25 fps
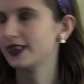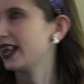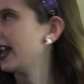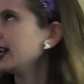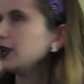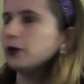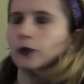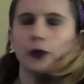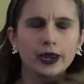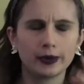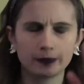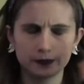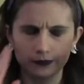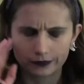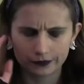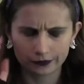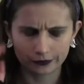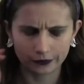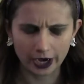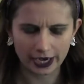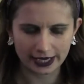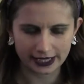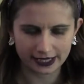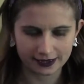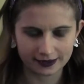Anyway,
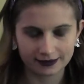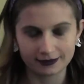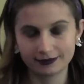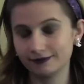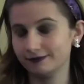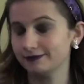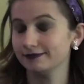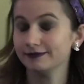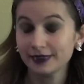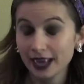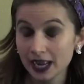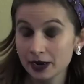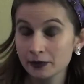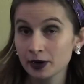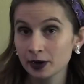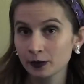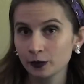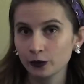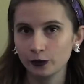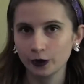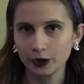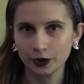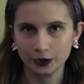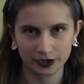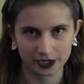right, Nightmare
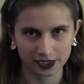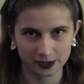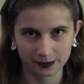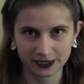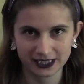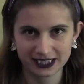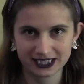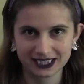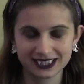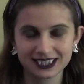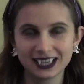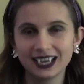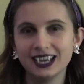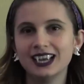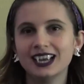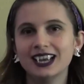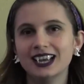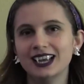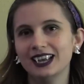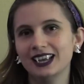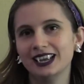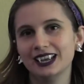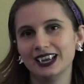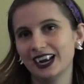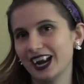Before Christmas.
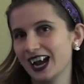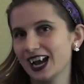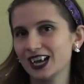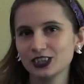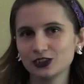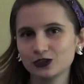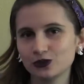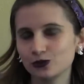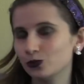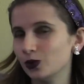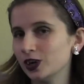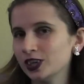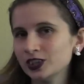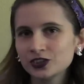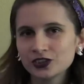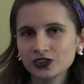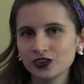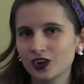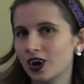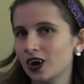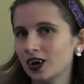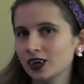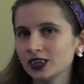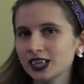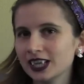It has one
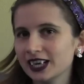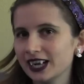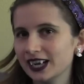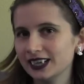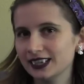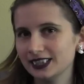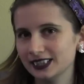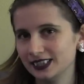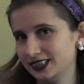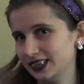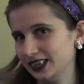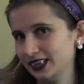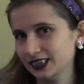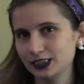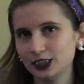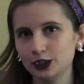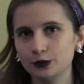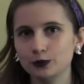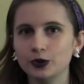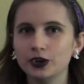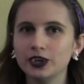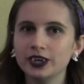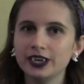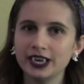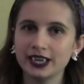song that I distinctly
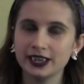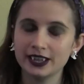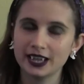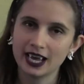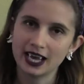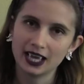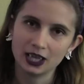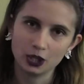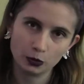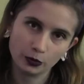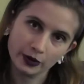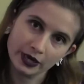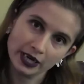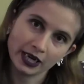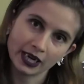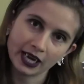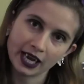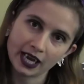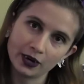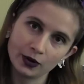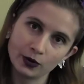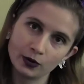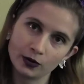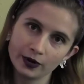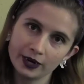put in the Halloween
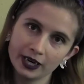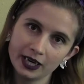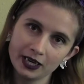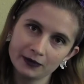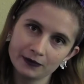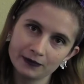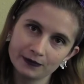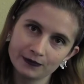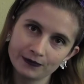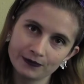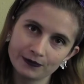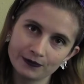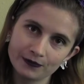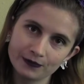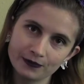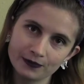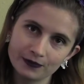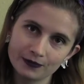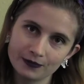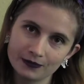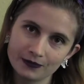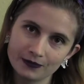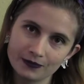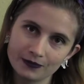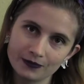category. This
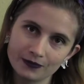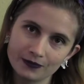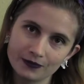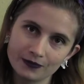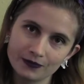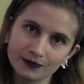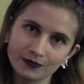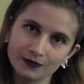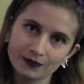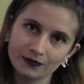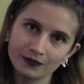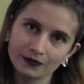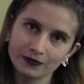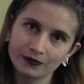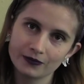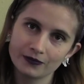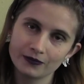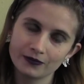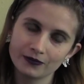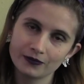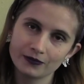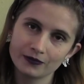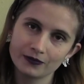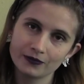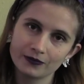is Halloween,
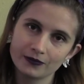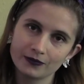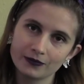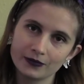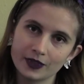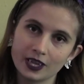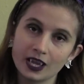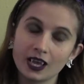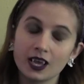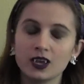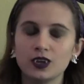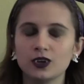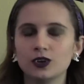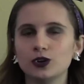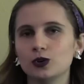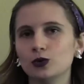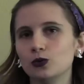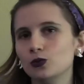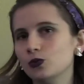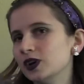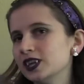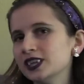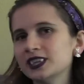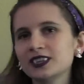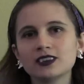this is
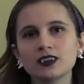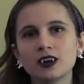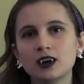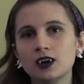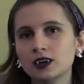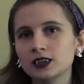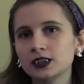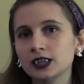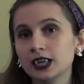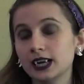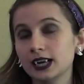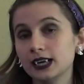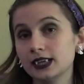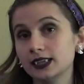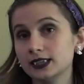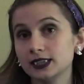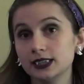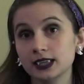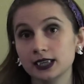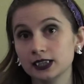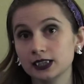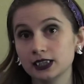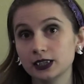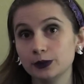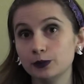Halloween. One song that I
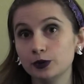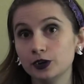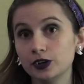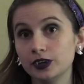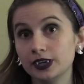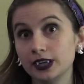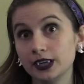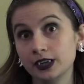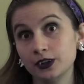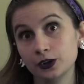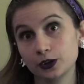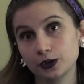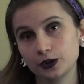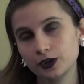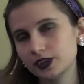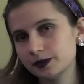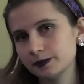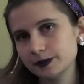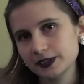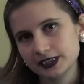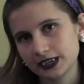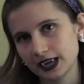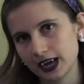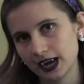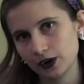distinctly put in the
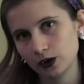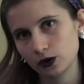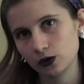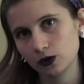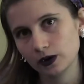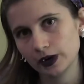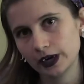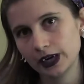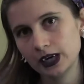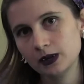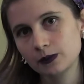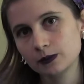Christmas category.